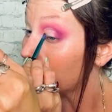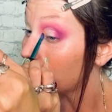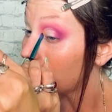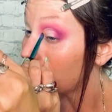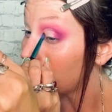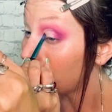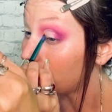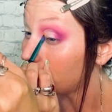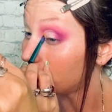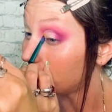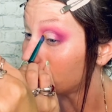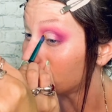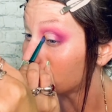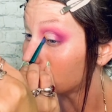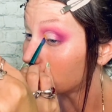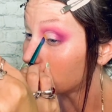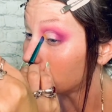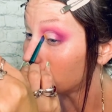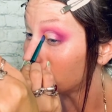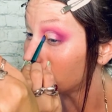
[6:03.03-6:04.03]
hit the
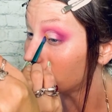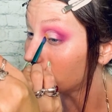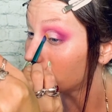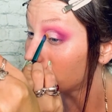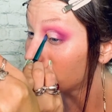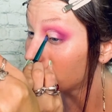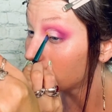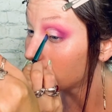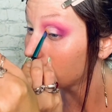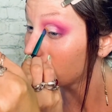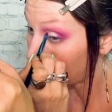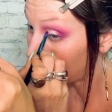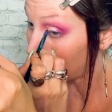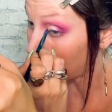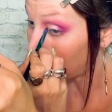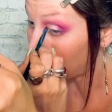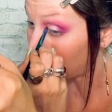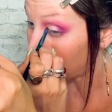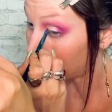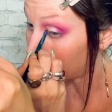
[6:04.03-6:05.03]
snooze.
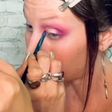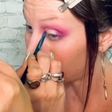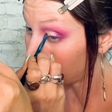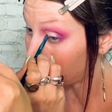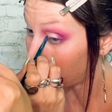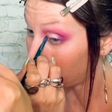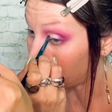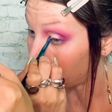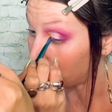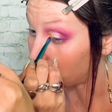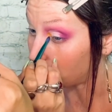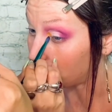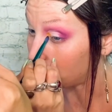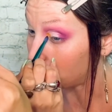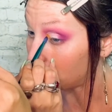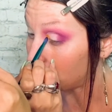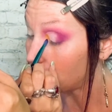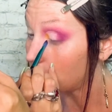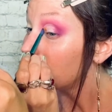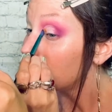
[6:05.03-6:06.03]
And she
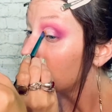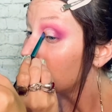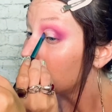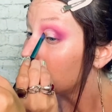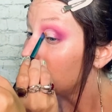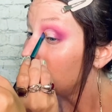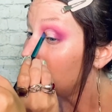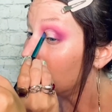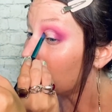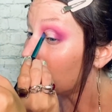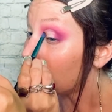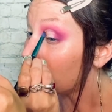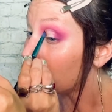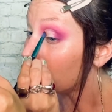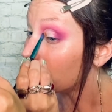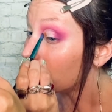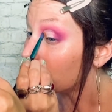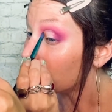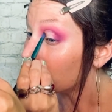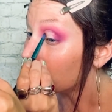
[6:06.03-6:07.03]
is die
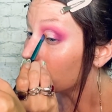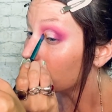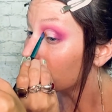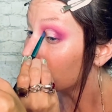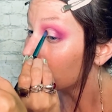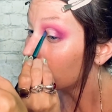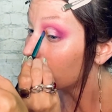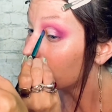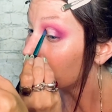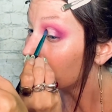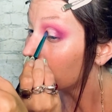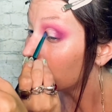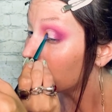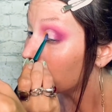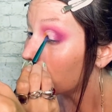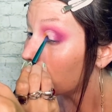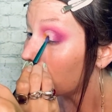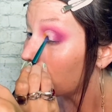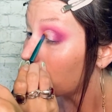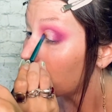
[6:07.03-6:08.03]
hard, I tell you
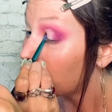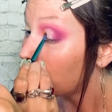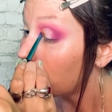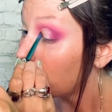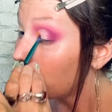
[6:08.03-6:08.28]
what,